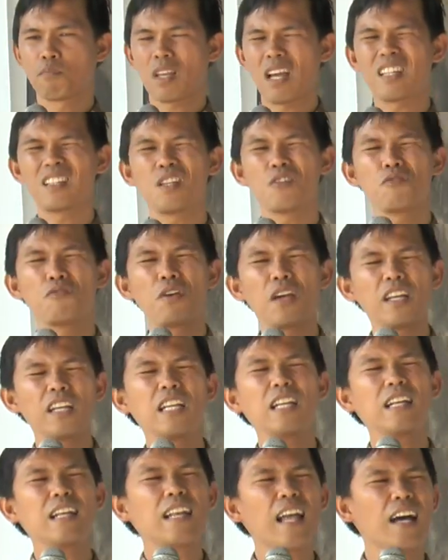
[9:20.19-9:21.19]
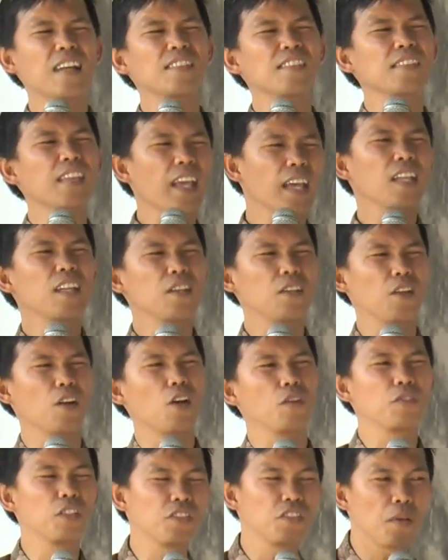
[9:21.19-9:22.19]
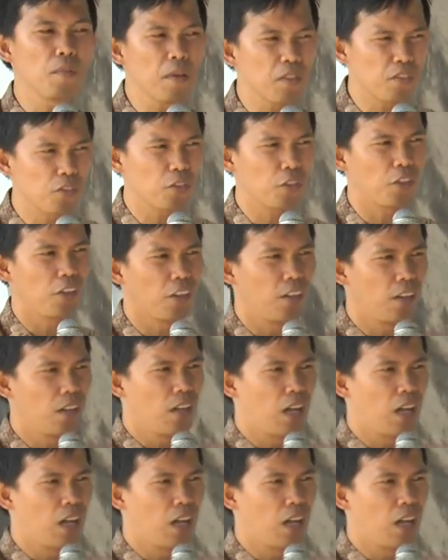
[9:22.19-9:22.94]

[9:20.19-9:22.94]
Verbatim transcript: At the very last end of the semester,